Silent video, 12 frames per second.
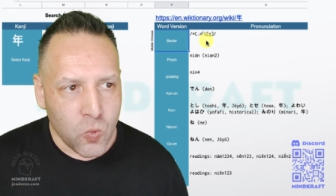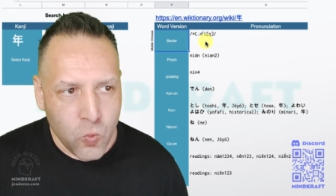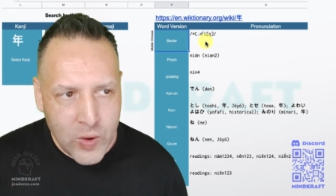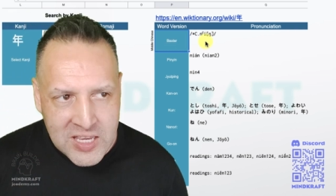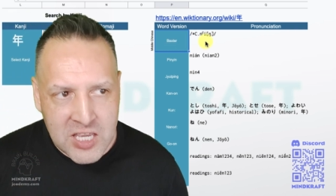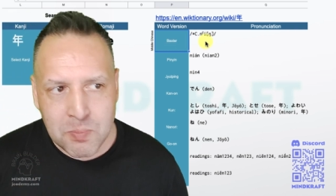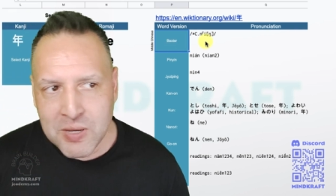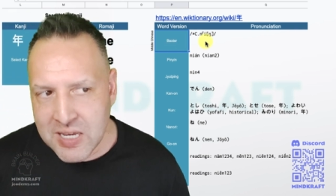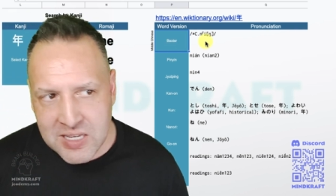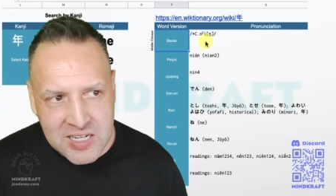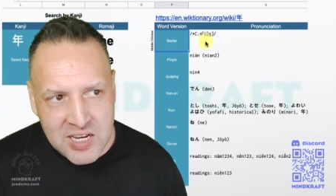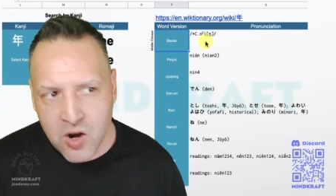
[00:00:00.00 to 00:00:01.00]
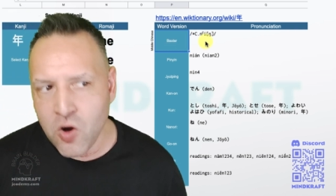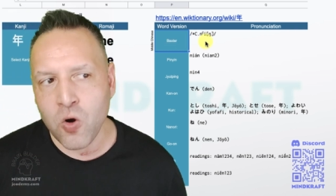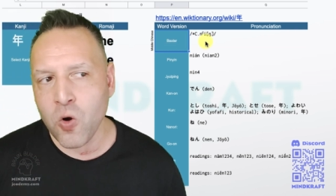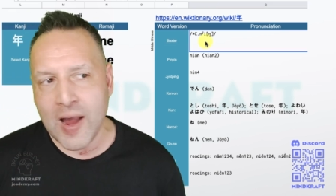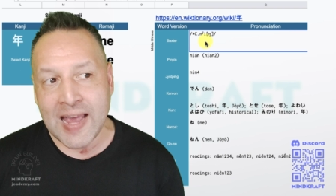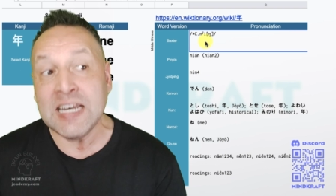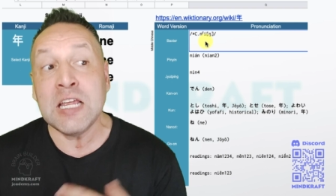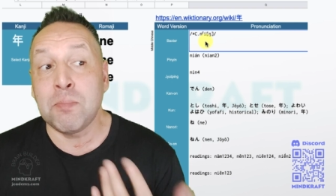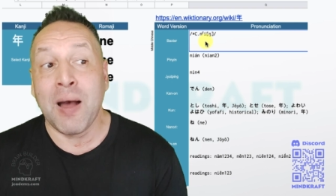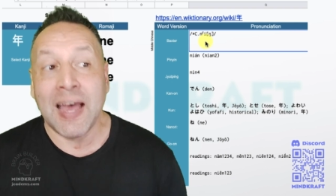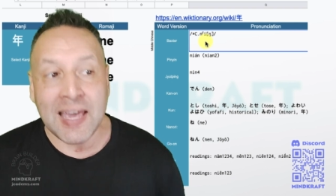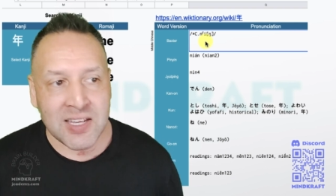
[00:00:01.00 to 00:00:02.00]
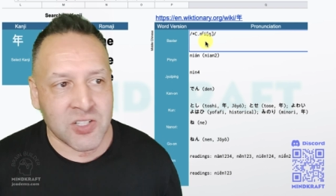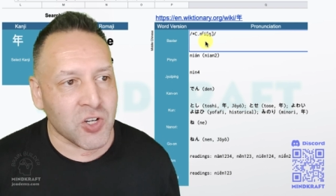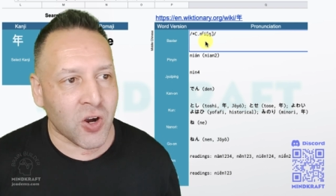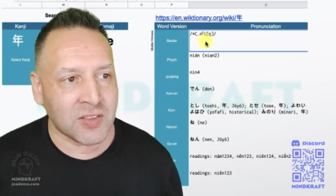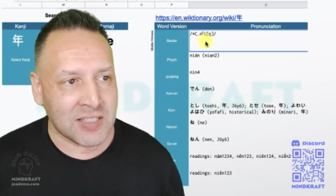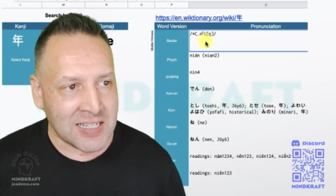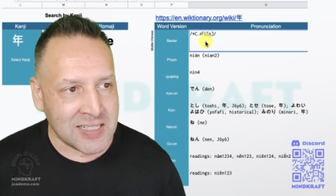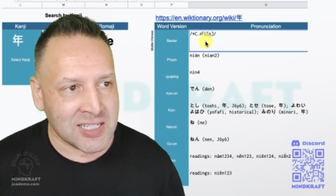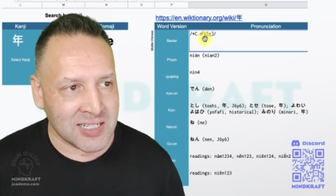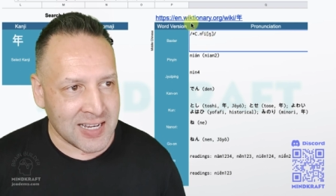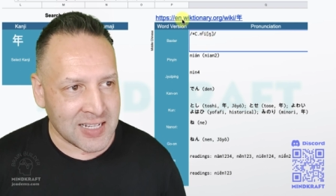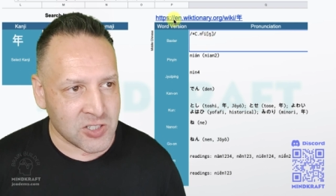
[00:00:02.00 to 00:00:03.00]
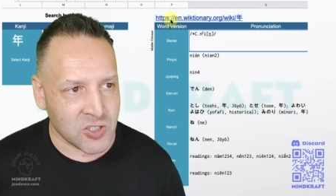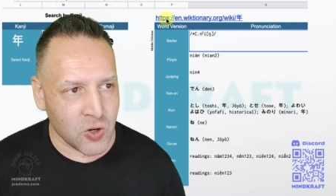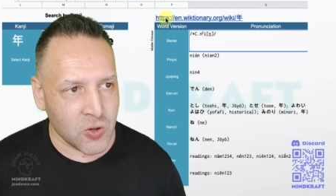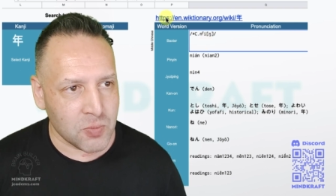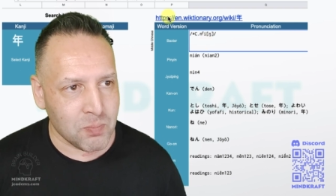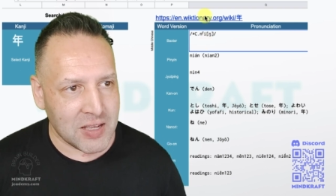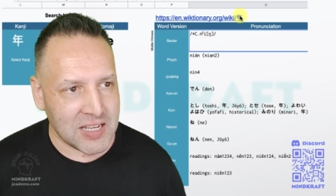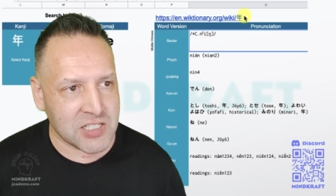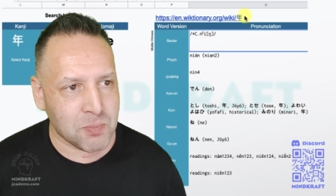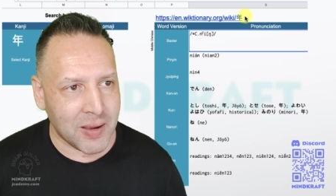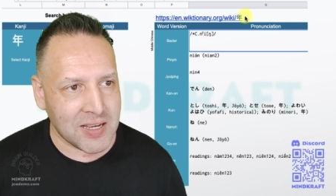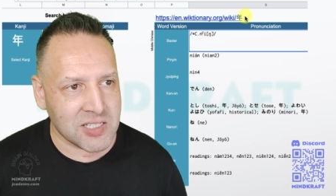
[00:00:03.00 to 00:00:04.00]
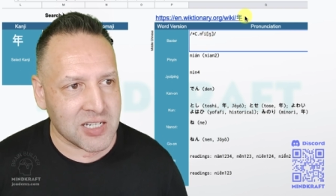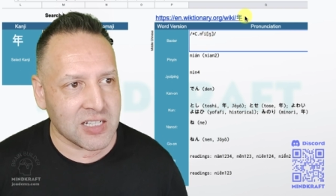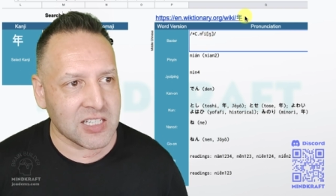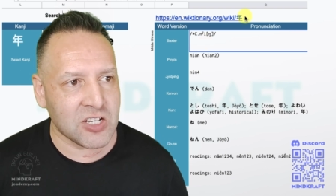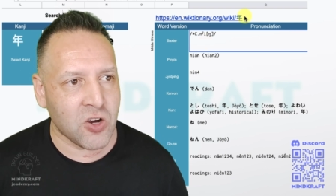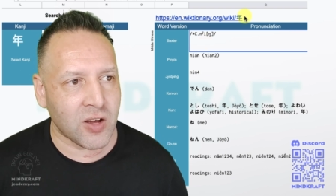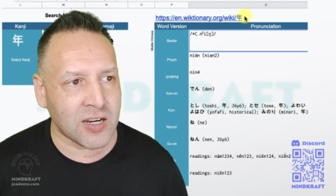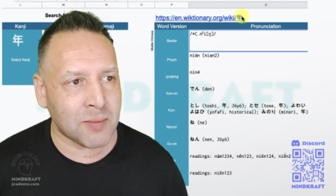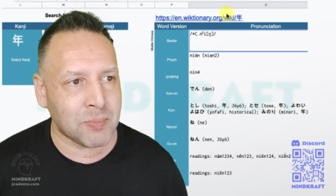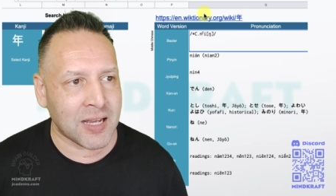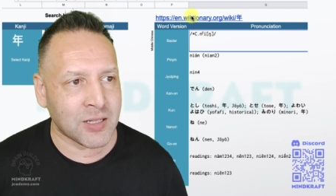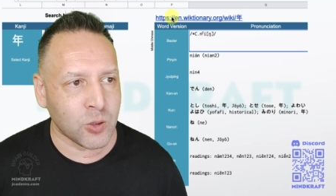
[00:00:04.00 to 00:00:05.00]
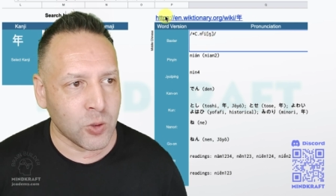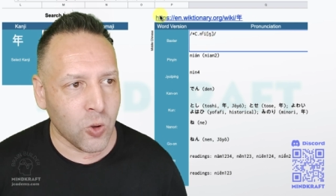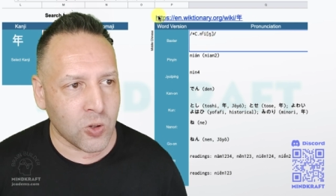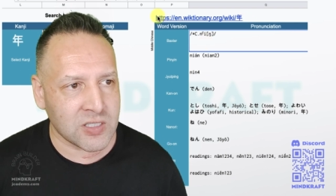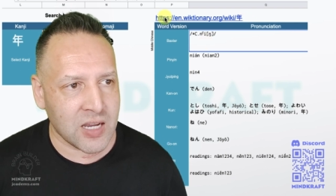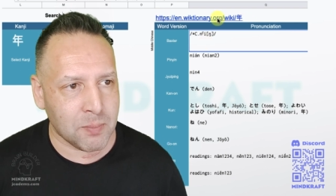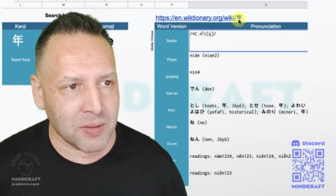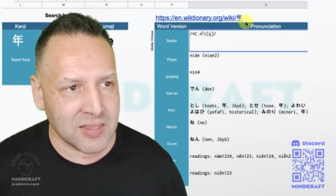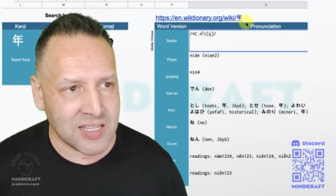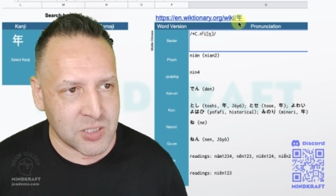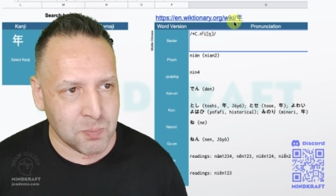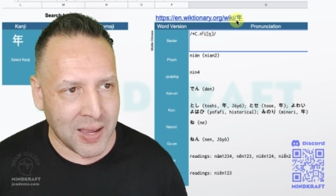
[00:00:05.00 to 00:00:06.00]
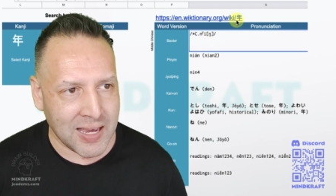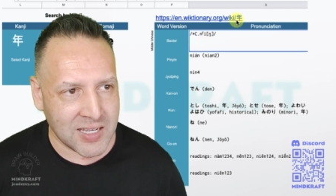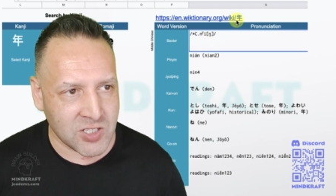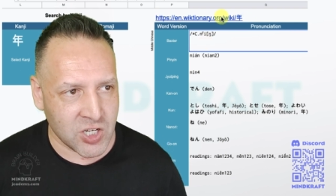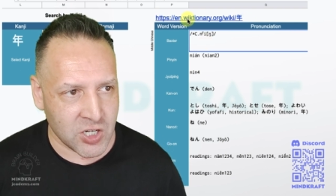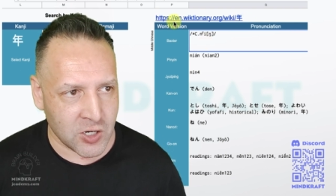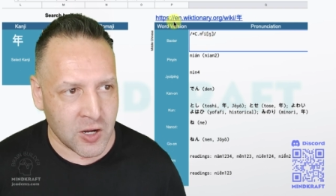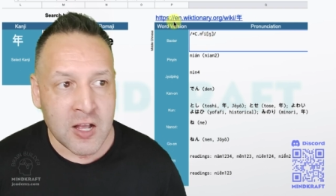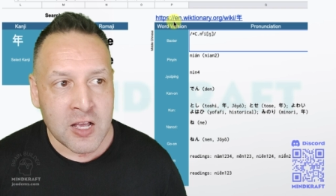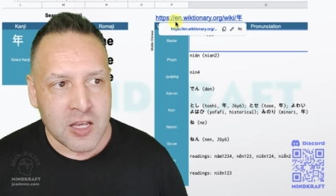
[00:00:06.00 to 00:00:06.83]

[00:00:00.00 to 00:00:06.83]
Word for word: Wikipedia or any page on the internet. So it's basically gone up and looked up this page here.